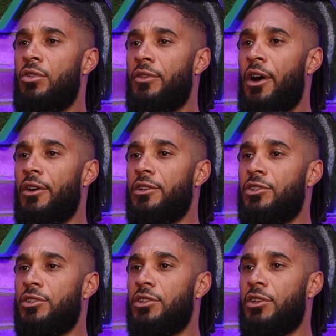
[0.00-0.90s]
not all
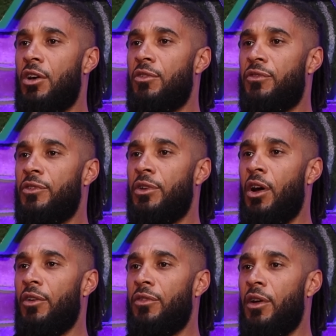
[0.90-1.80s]
right just to go
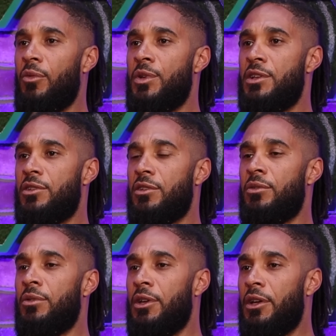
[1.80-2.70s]
through life like we
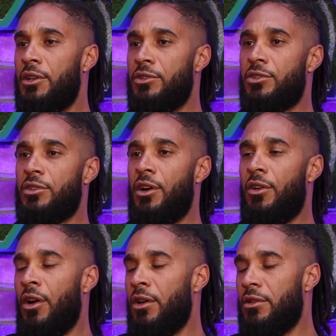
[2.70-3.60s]
do and just
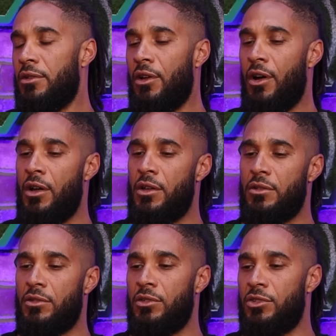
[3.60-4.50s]
go, all right, all
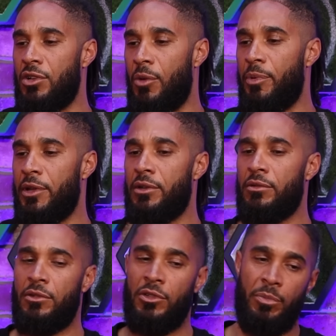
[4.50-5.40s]
right, do your
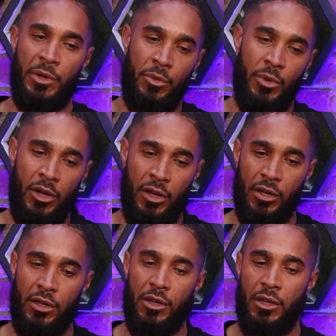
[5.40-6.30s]
shopping, do a bit of
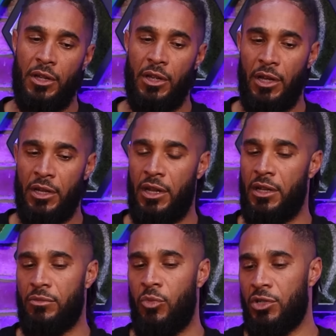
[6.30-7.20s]
work, and
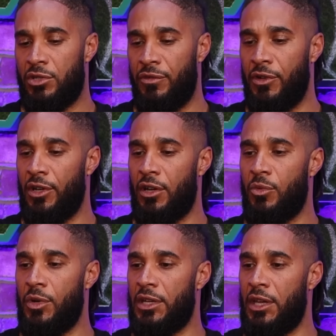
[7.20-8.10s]
then watch the footy
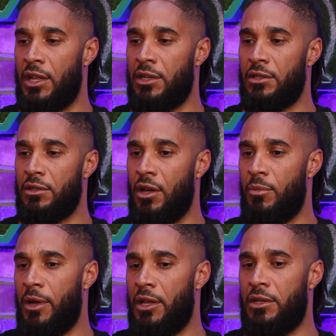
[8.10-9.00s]
on the weekend,
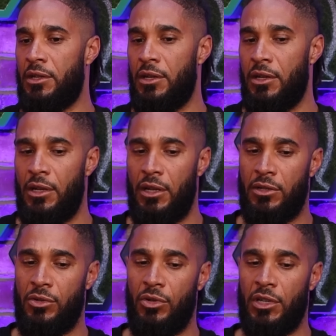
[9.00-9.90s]
go bed,
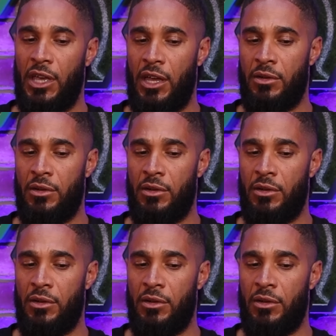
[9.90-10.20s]
and do it all